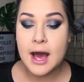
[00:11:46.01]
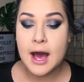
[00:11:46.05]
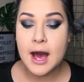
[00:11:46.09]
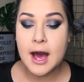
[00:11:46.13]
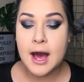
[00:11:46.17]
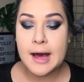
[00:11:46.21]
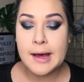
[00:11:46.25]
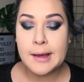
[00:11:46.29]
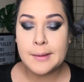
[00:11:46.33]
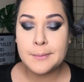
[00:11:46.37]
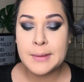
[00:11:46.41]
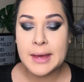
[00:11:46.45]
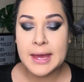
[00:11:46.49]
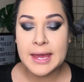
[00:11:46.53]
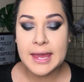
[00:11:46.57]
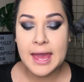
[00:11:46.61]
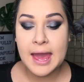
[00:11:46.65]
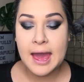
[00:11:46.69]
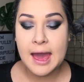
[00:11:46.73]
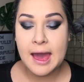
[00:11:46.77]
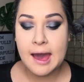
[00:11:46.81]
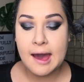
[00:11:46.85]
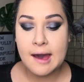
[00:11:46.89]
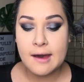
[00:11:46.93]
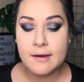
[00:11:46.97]
I
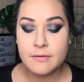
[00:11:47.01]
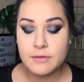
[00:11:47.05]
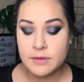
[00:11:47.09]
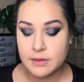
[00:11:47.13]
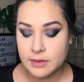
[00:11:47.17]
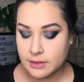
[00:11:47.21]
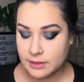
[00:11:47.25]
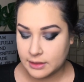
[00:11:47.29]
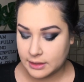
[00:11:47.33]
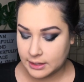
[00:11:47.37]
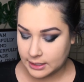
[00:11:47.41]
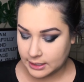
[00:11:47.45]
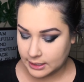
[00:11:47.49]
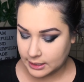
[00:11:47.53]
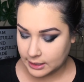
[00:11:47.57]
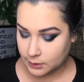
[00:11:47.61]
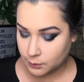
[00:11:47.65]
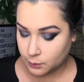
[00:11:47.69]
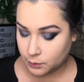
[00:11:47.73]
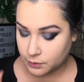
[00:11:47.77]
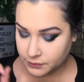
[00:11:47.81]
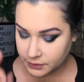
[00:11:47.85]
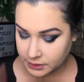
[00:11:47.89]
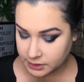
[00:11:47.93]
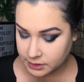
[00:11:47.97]
have the,
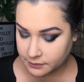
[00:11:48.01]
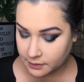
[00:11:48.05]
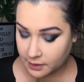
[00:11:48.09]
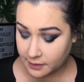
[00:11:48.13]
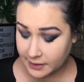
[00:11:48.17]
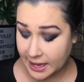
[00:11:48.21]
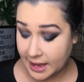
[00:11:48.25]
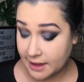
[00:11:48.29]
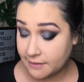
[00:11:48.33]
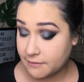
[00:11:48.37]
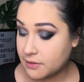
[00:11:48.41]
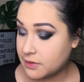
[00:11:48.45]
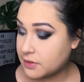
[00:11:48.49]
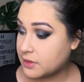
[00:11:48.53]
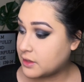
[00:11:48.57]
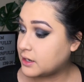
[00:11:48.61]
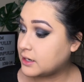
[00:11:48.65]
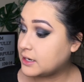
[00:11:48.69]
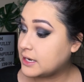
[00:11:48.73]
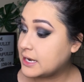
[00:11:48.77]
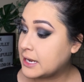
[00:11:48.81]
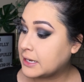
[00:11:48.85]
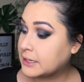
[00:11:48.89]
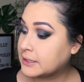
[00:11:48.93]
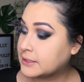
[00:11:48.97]
well, first of all, I have the
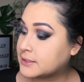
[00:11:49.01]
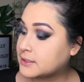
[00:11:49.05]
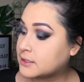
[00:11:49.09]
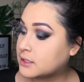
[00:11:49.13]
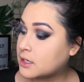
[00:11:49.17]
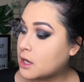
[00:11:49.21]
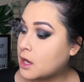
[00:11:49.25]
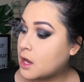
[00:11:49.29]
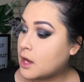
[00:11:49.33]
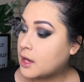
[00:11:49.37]
NYX